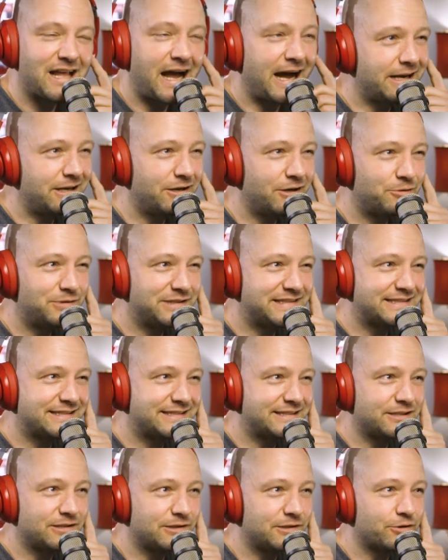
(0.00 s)
I know it's
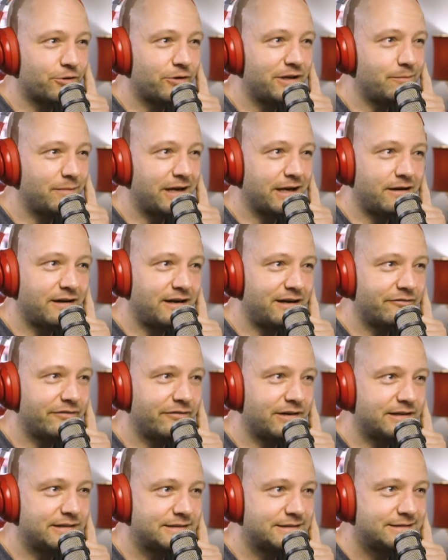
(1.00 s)
still hurting my
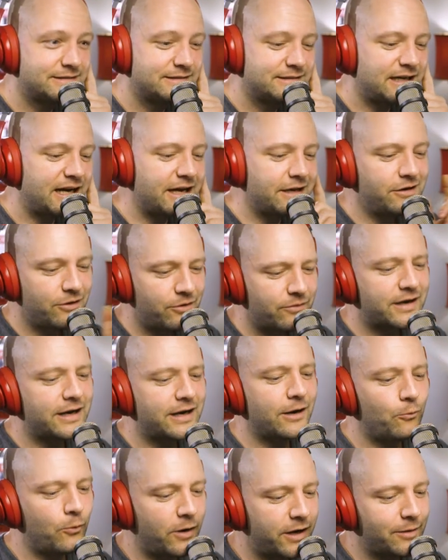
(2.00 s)
confidence. I know that
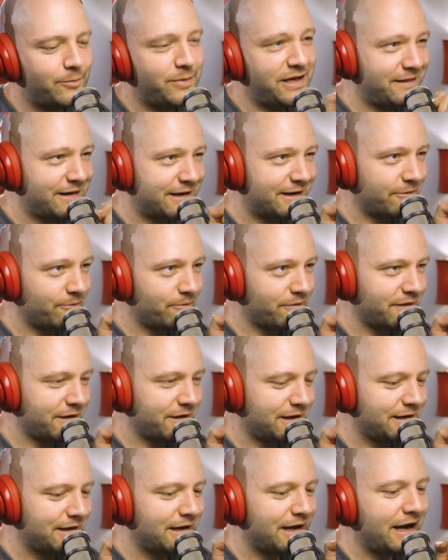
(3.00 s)
I want to be that other
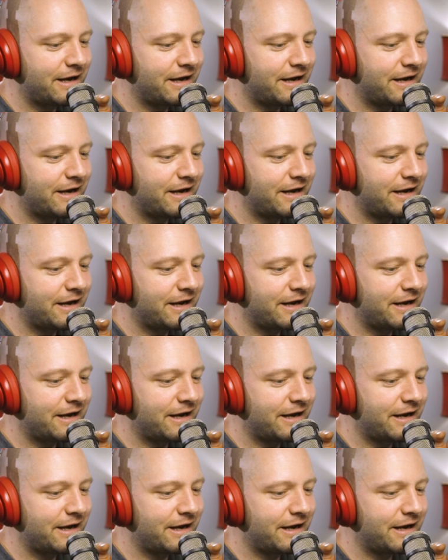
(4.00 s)
thing.